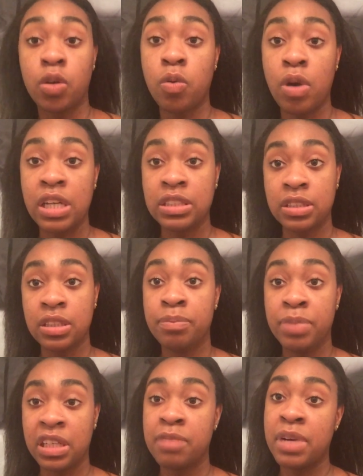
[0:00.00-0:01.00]
quite a
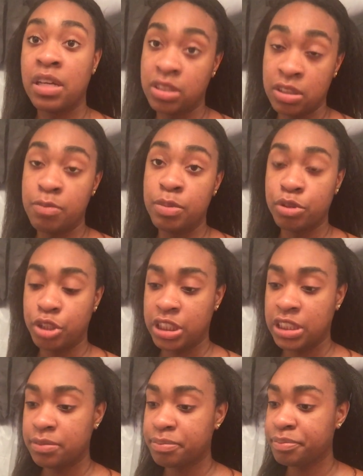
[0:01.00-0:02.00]
big amount of
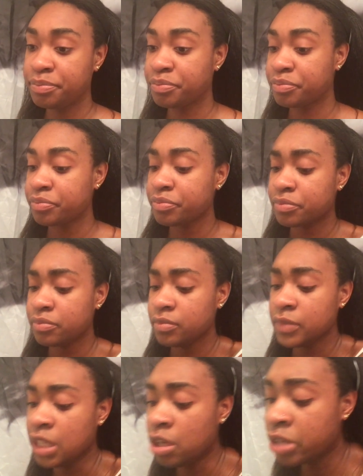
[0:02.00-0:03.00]
bullshit.
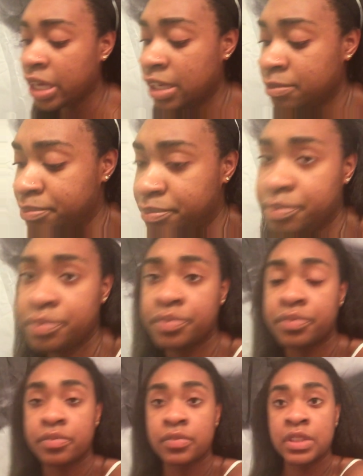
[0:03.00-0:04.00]
Okay.
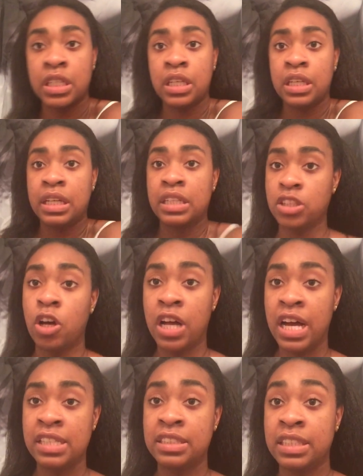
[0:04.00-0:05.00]
That's all
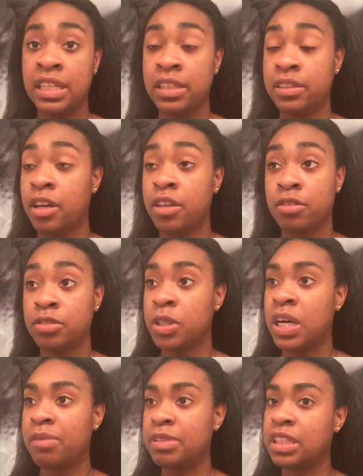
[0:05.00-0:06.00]
I had to say. Y'all don't
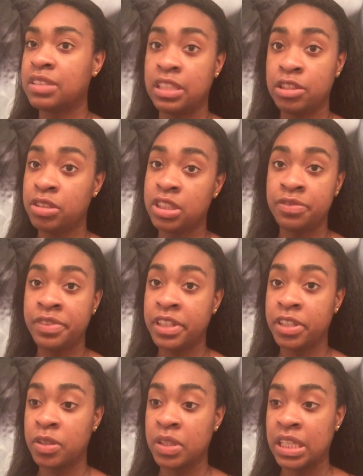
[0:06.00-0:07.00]
know how many times I do this
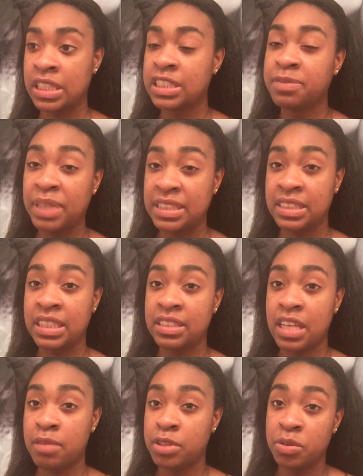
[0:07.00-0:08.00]
video. Like, this is my 6th
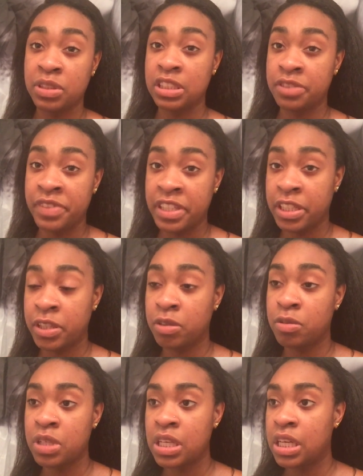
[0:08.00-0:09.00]
time doing this
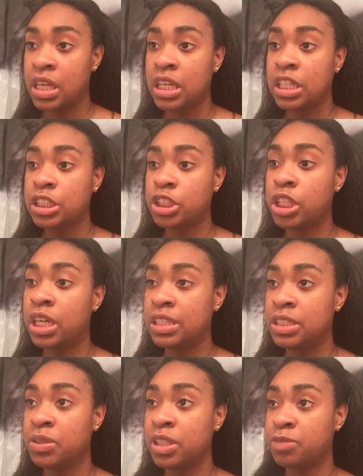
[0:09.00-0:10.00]
video, trying
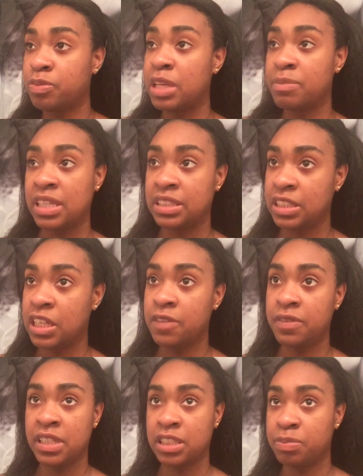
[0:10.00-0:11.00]
to explain
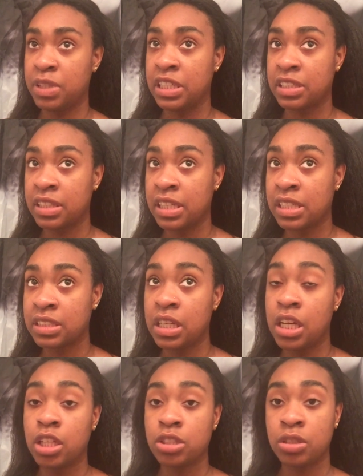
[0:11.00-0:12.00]
myself and explaining things.
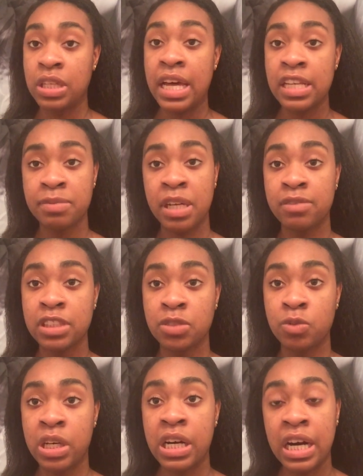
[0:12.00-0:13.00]
So that is my
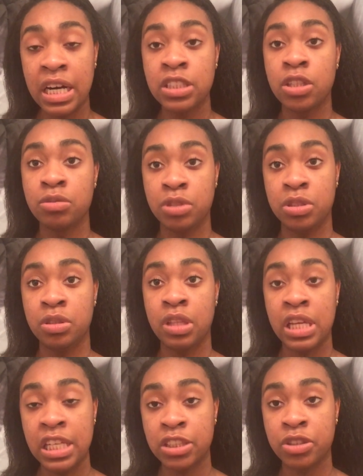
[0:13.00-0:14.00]
reason why I don't do
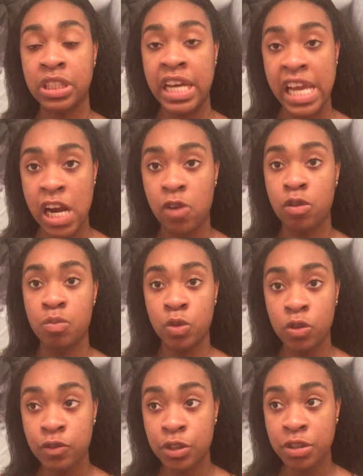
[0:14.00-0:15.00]
lasering hair
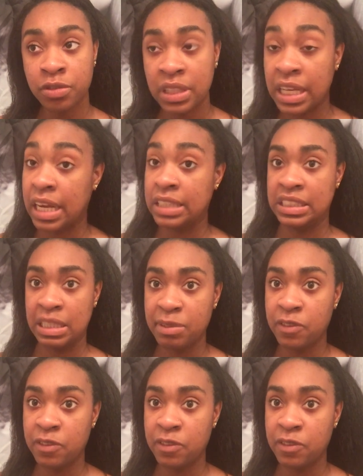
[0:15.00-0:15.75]
removal. Like I said